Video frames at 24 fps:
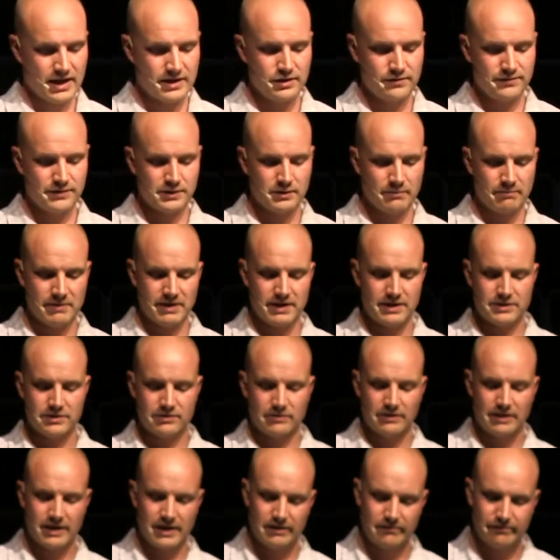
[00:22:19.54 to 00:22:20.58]
and you've submitted
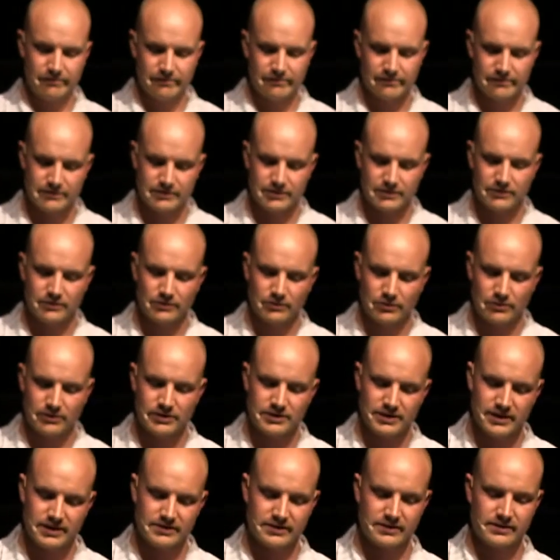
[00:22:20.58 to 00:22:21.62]
your life to the
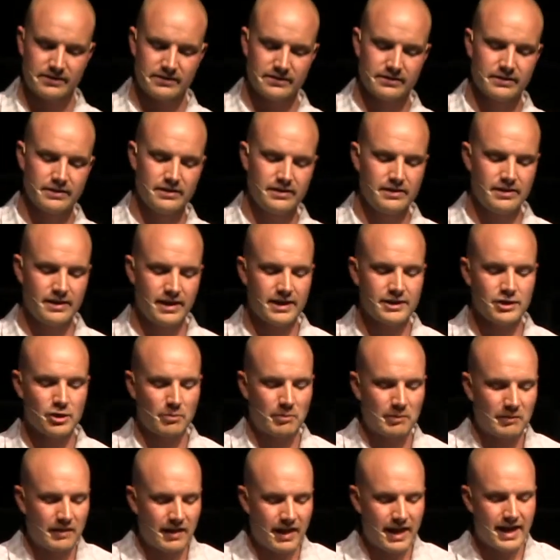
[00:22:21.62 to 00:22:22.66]
Lord Jesus and
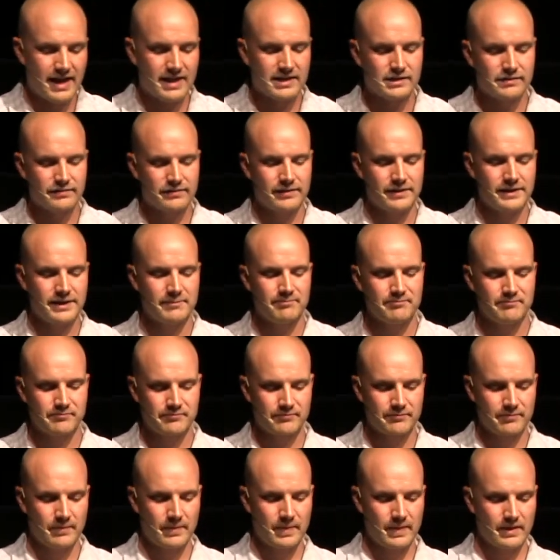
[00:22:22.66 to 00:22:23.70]
your plans for him,
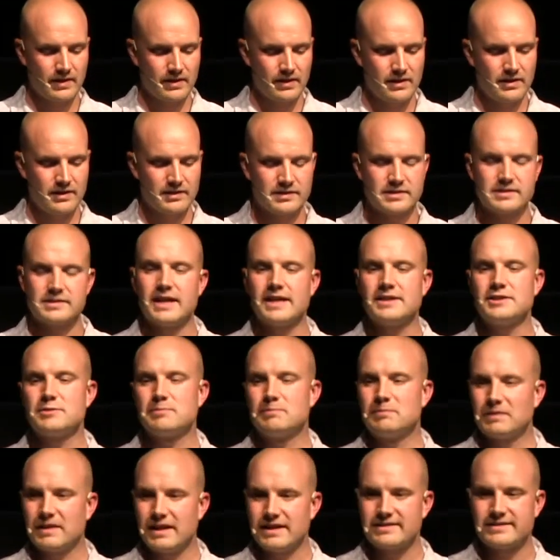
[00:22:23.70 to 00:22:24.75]

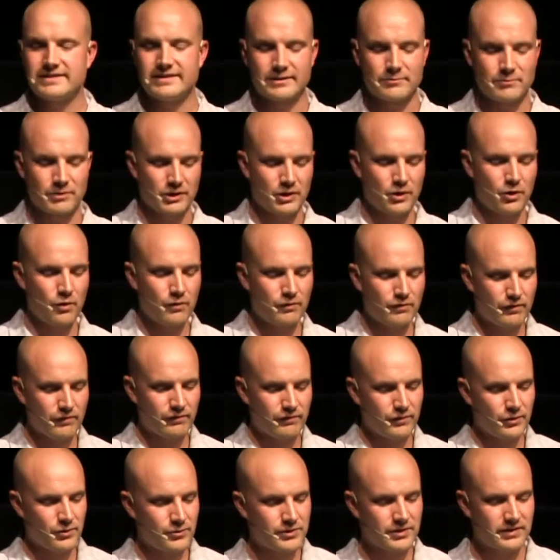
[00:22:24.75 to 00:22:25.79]
such blessing will
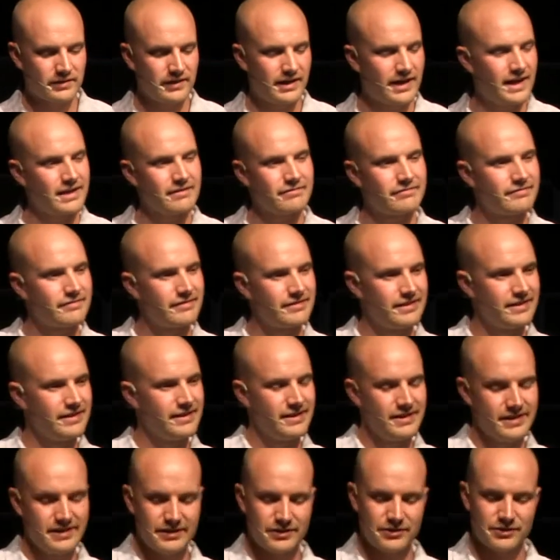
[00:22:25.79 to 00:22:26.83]
overflow your life.
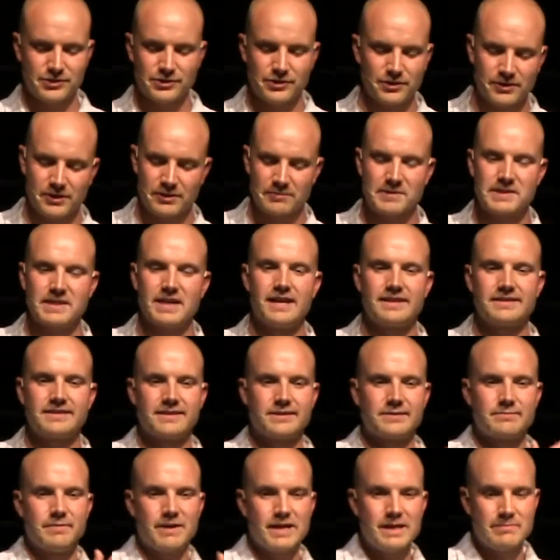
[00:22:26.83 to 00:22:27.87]
Your
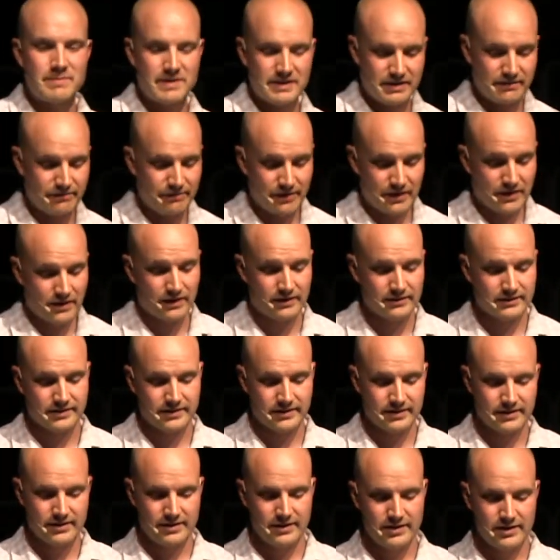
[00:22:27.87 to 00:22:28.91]
circumstances might be
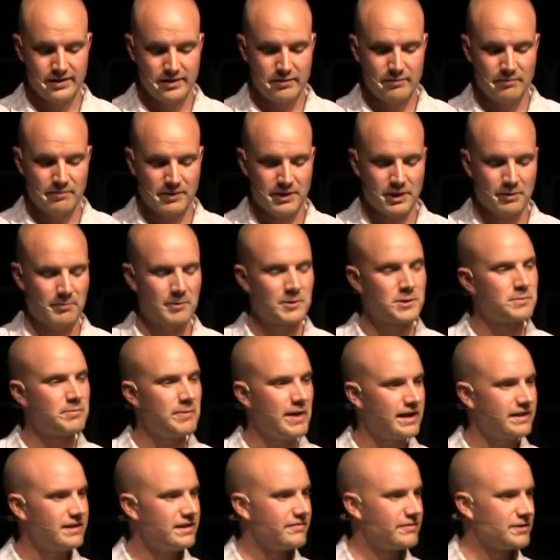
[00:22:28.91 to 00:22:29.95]
difficult, but your
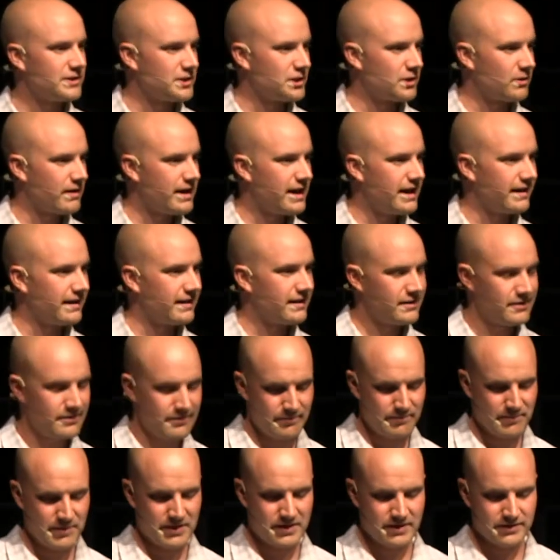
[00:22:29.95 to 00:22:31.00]
perspective is great
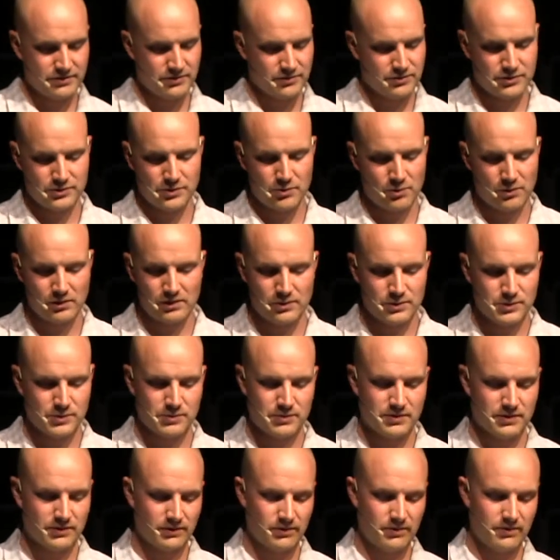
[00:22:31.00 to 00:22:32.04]
because you're so close
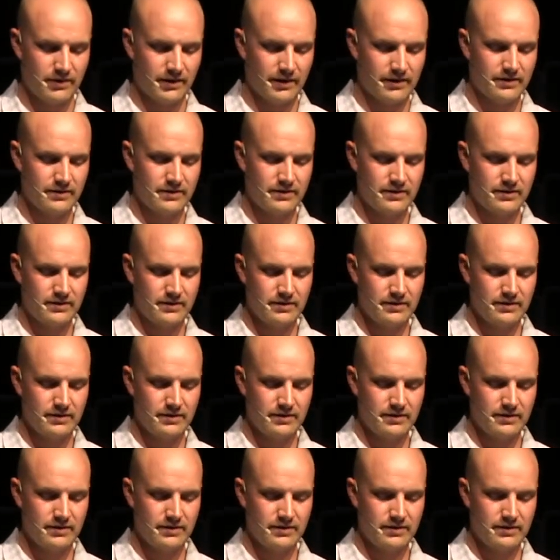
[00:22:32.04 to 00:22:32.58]
with the Lord.